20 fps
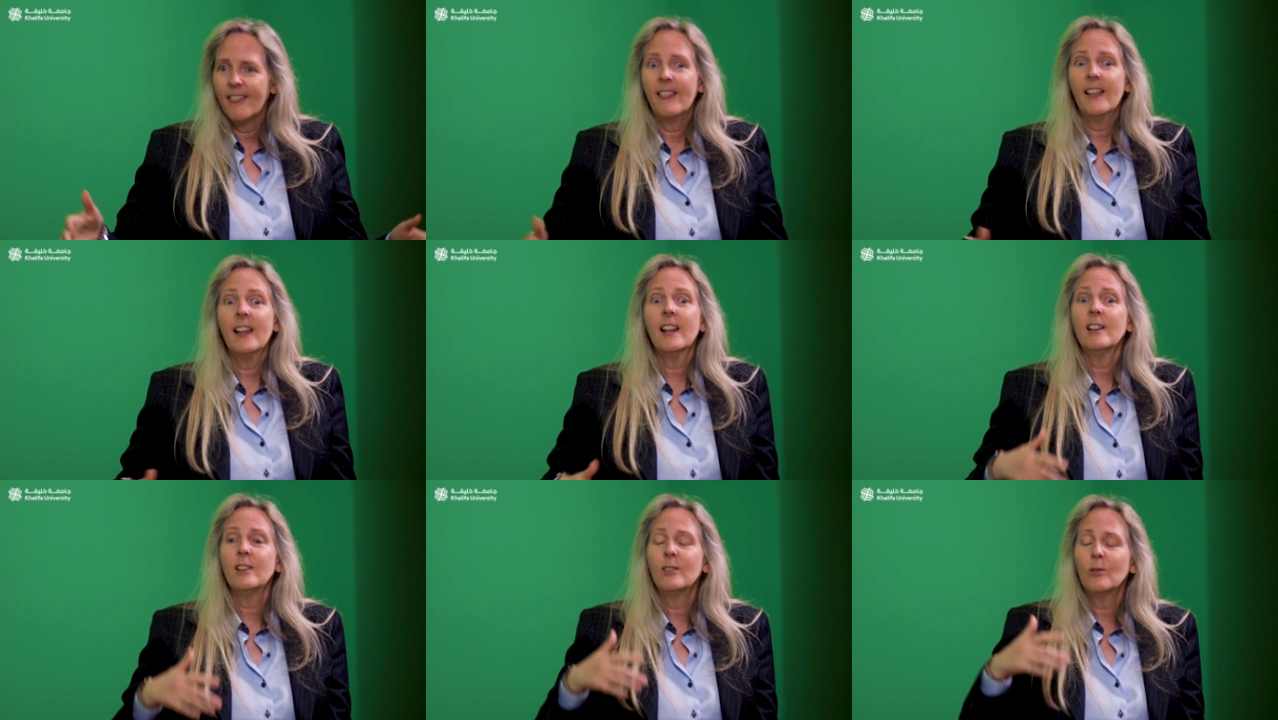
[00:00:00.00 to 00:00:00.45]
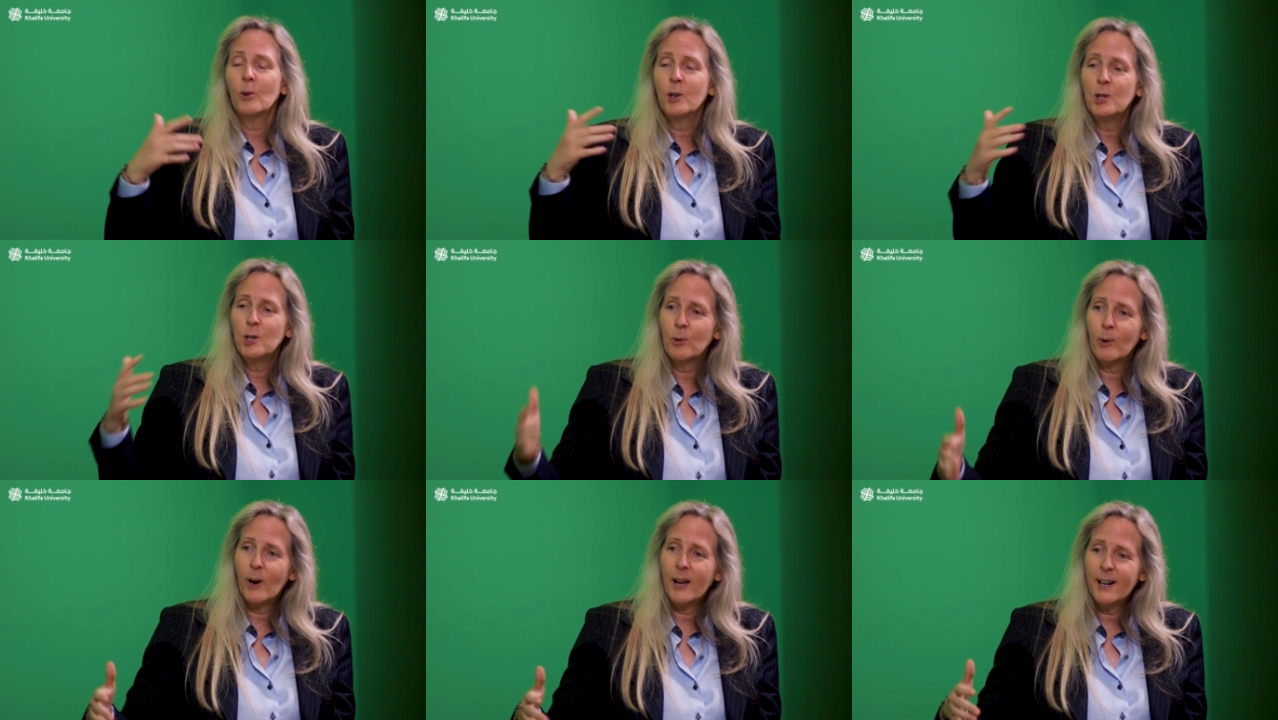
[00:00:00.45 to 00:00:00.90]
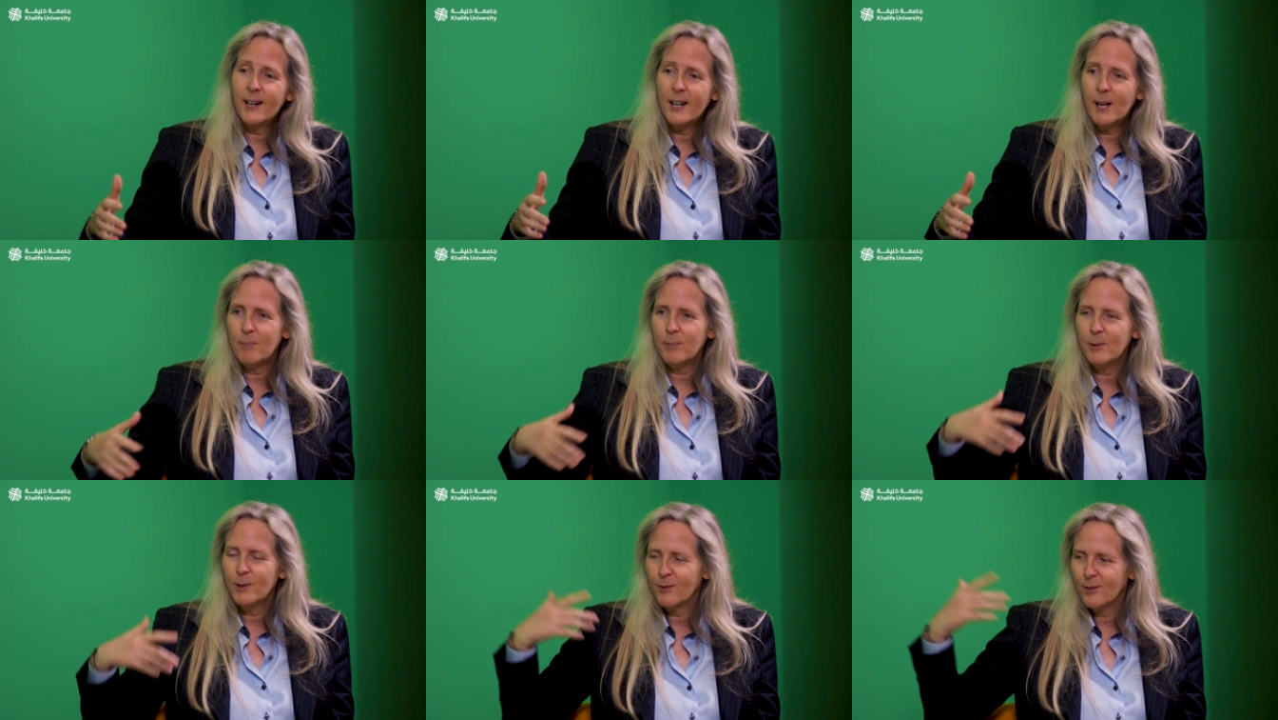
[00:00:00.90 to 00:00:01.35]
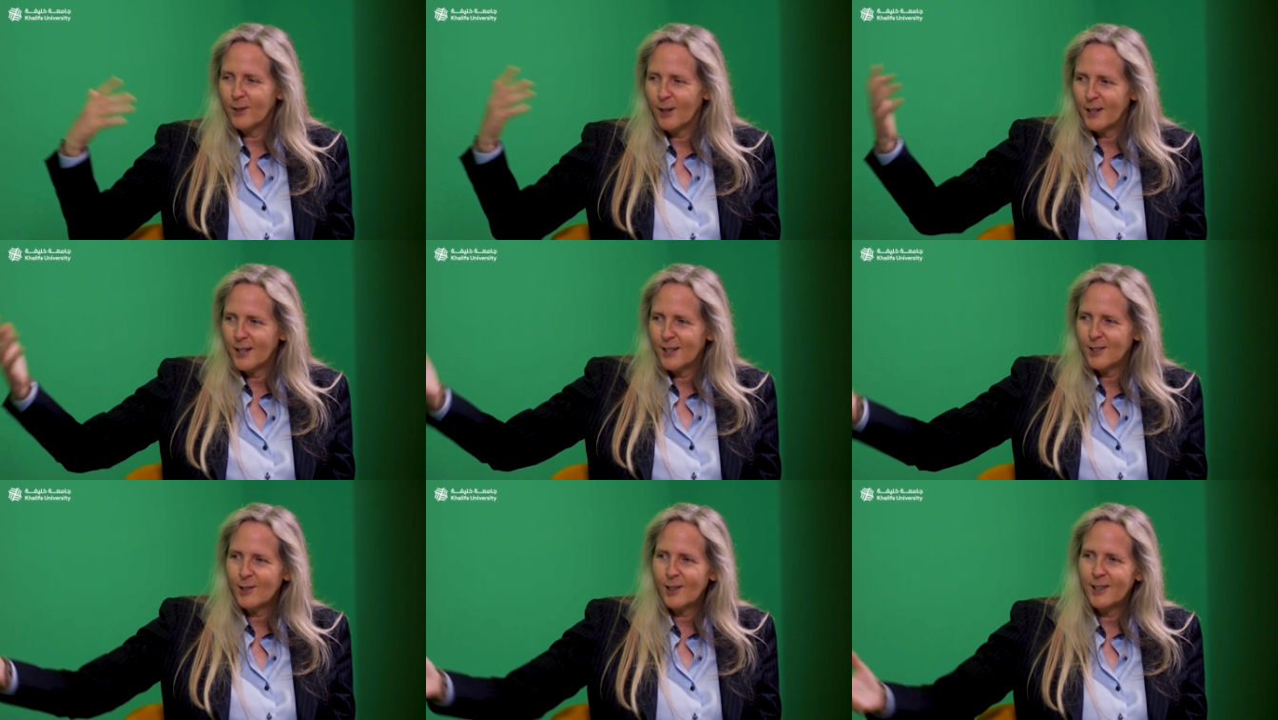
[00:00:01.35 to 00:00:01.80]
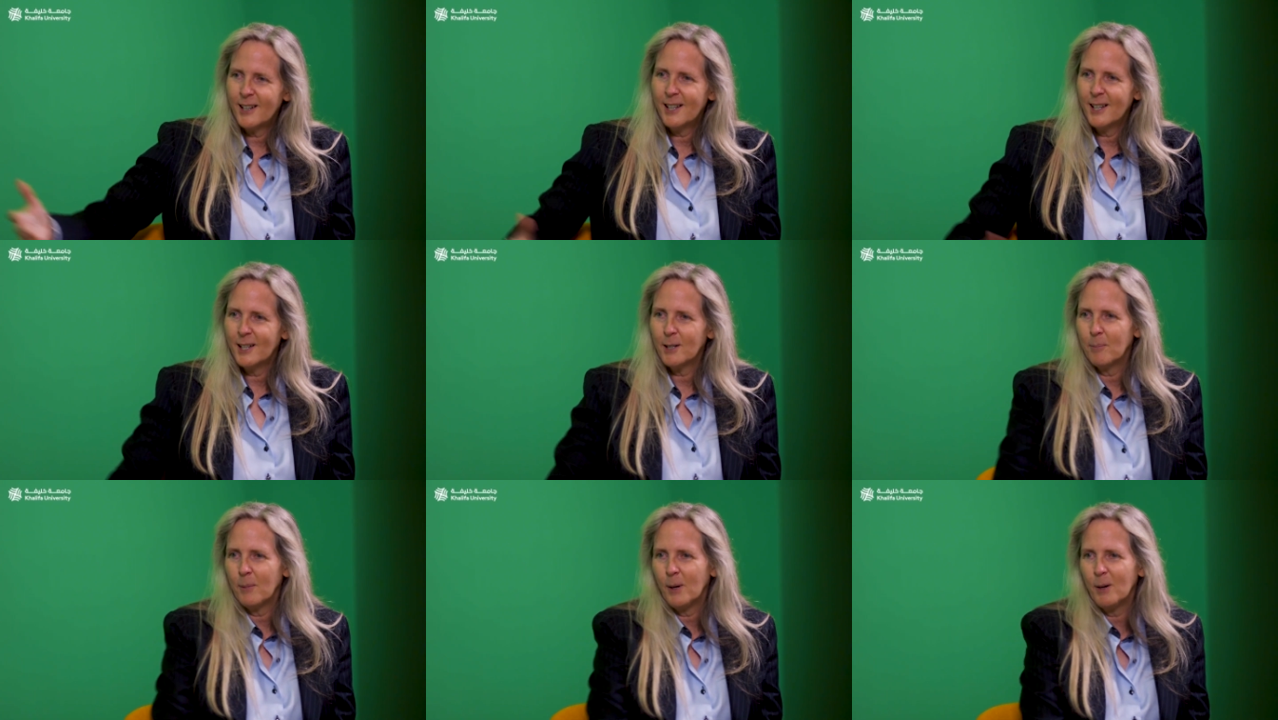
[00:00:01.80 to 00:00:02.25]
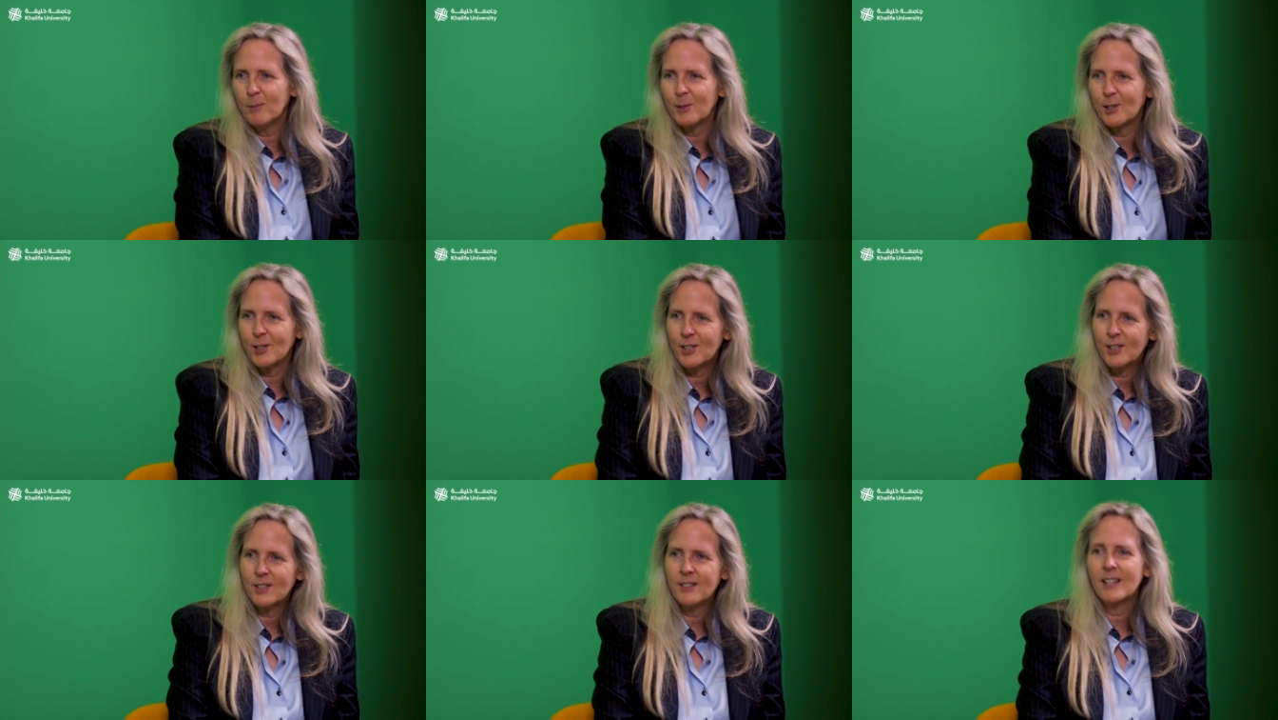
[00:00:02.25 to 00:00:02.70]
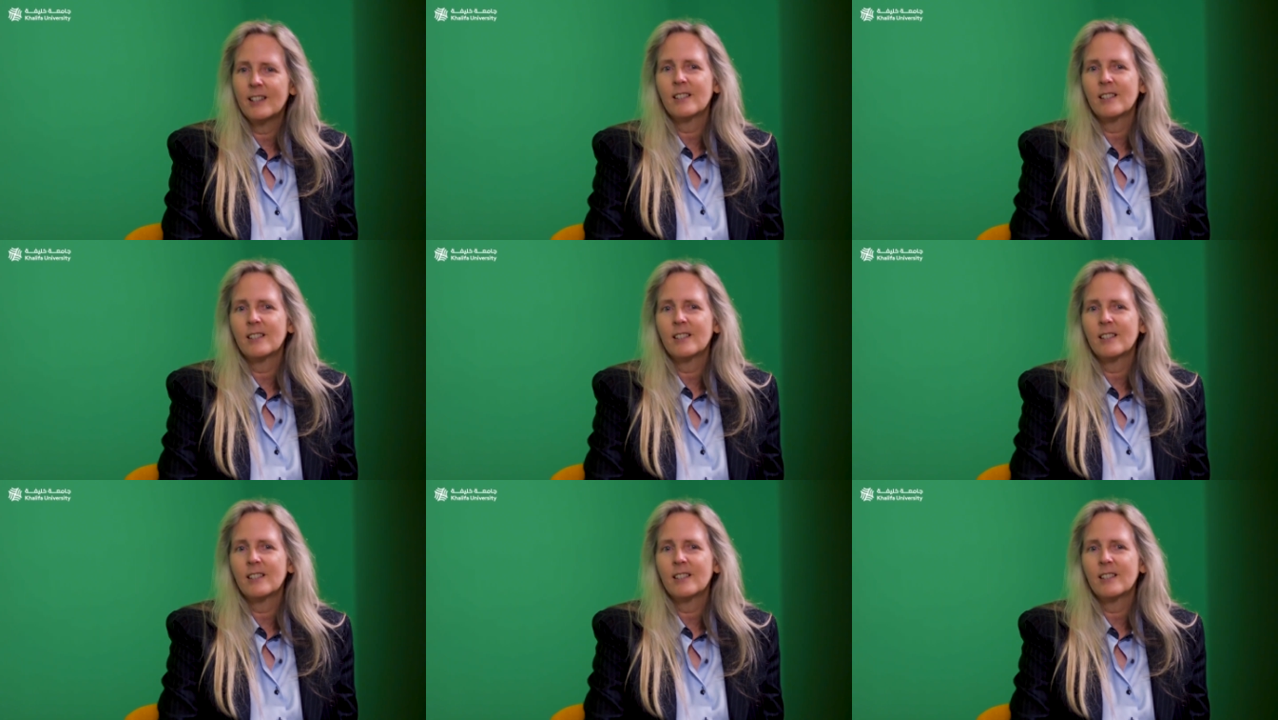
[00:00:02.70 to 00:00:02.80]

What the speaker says: Then when you write it up, you've got to try to get it published.